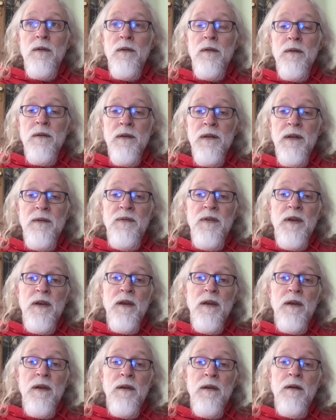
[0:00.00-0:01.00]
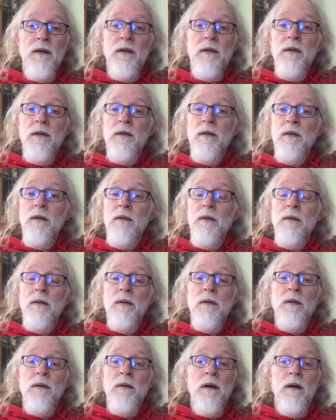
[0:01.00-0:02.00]
living in
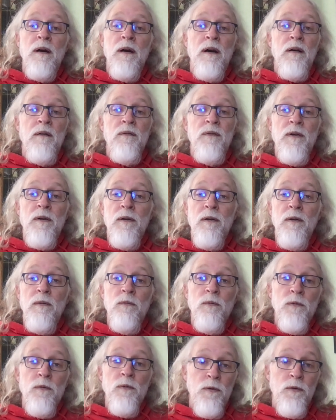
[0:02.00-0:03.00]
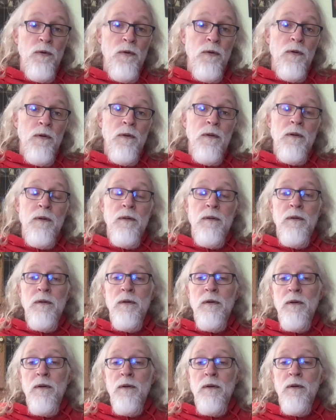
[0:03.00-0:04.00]
a very rural
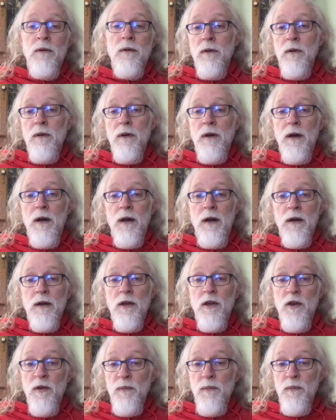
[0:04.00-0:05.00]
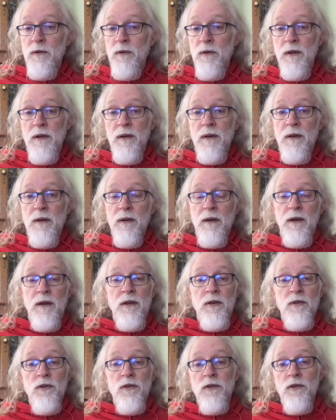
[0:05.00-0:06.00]
community
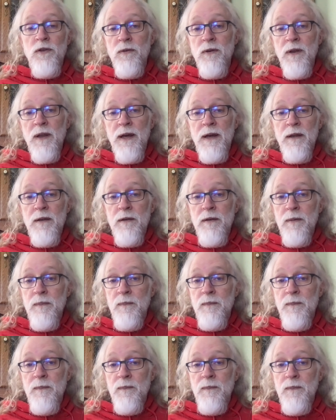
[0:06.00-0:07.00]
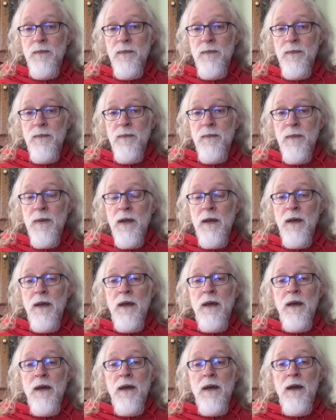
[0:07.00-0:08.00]
in Shonaland.
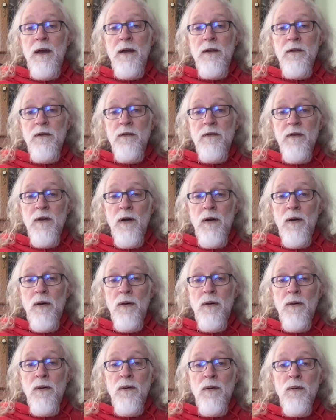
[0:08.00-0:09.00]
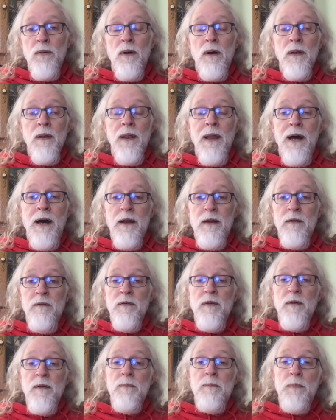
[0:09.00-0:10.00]
And so a lot
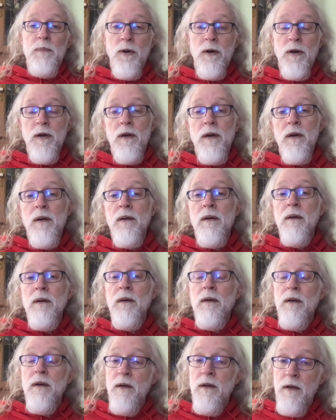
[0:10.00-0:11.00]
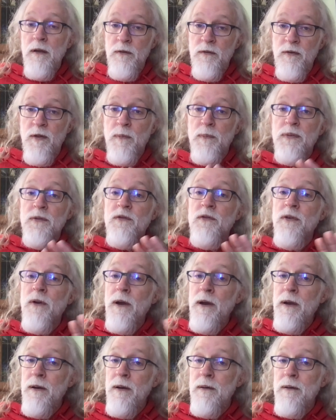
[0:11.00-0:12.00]
of the book is the
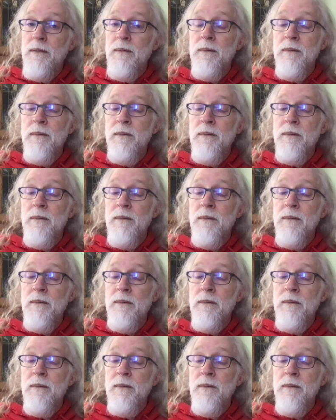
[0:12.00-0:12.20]
portrayal